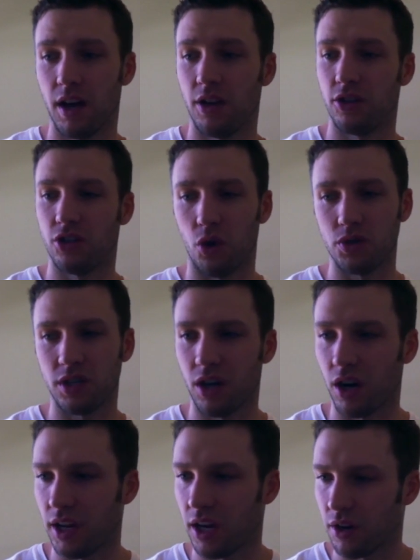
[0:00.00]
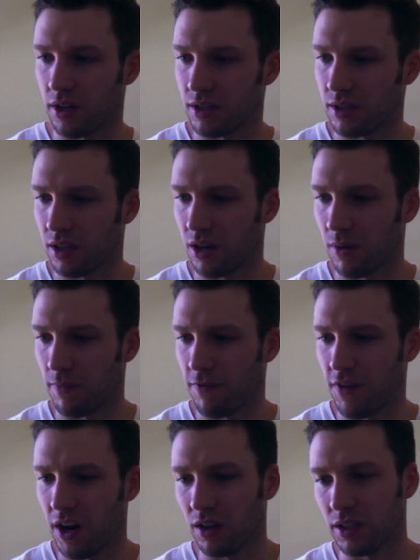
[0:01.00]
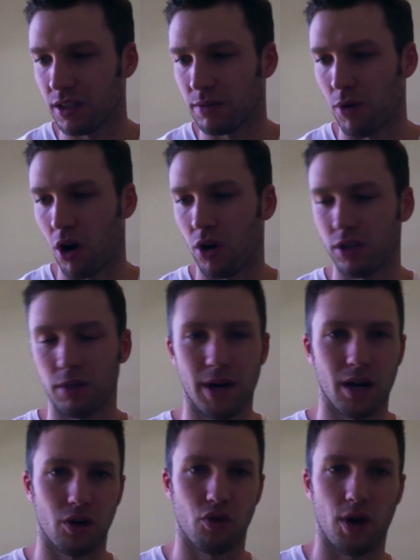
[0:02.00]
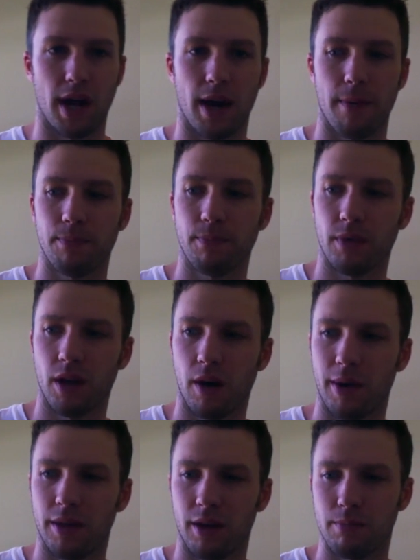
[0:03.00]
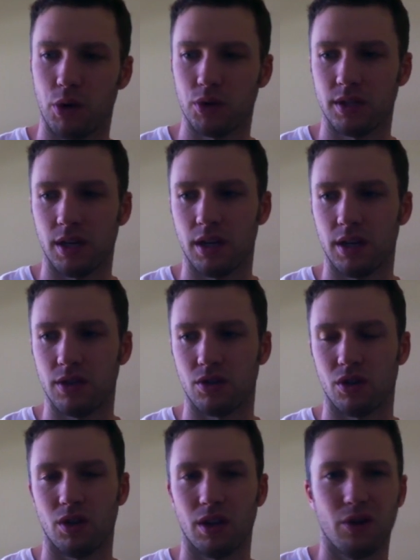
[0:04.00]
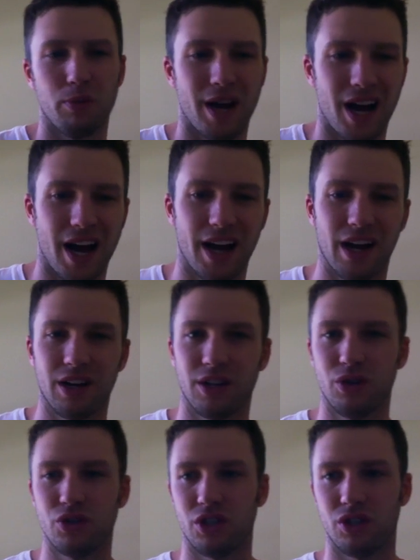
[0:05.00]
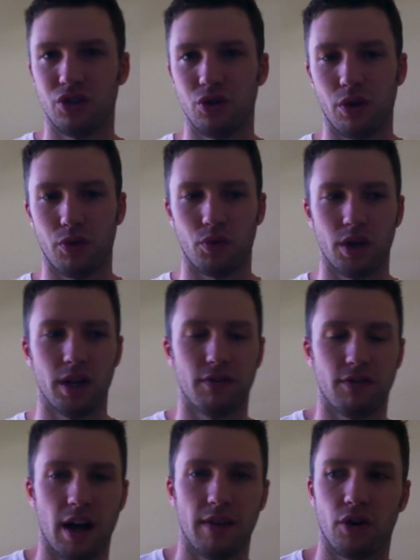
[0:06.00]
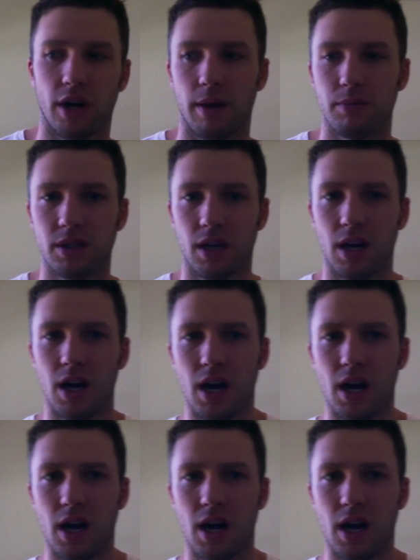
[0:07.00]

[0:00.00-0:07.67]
The dosing on here is, fairly small. It's about 1 gram. I think most studies are a little bit higher, usually 2 to 3 to 5 grams.